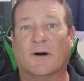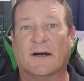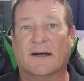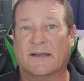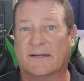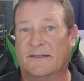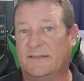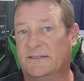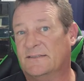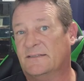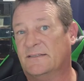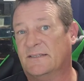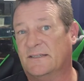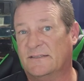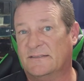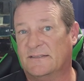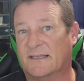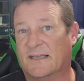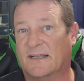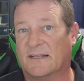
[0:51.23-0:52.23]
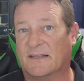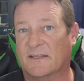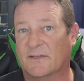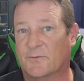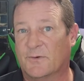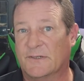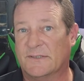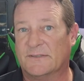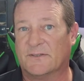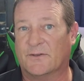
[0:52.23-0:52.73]
on and see exactly
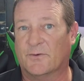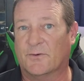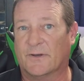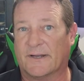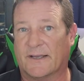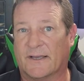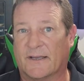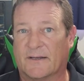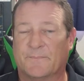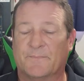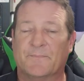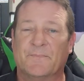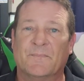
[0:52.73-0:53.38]
what's going on.